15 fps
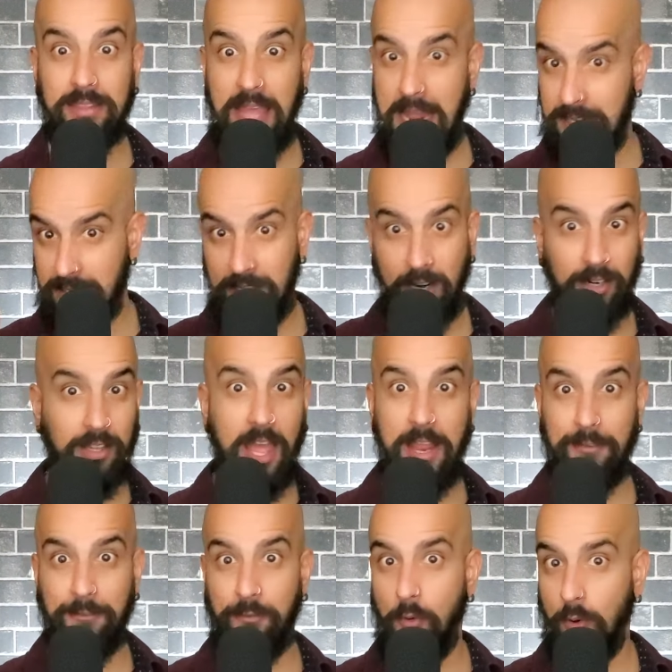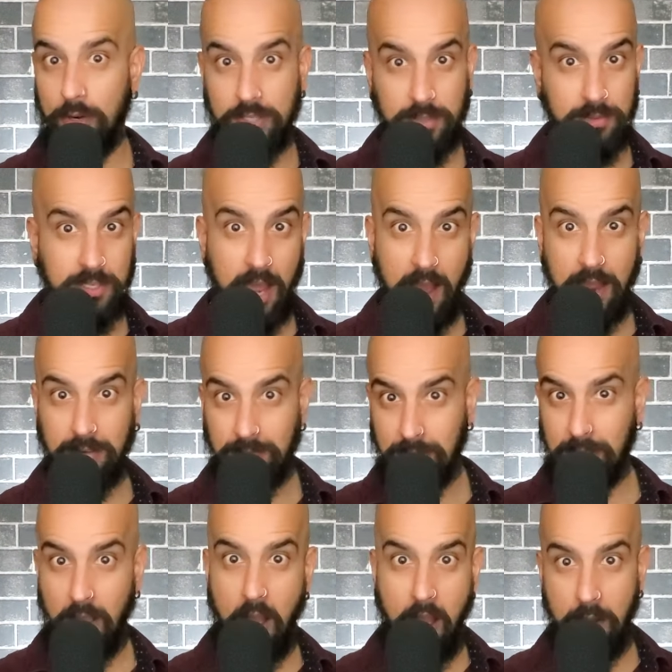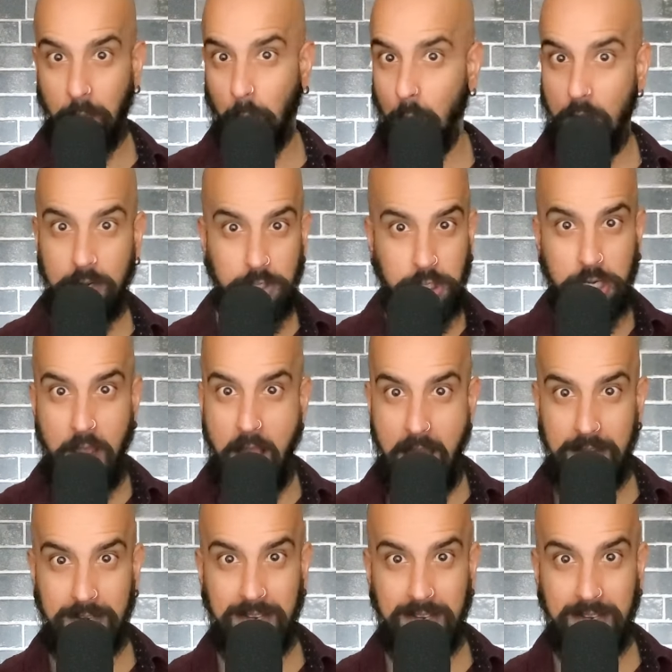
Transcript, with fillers: that's their life force done gone one shot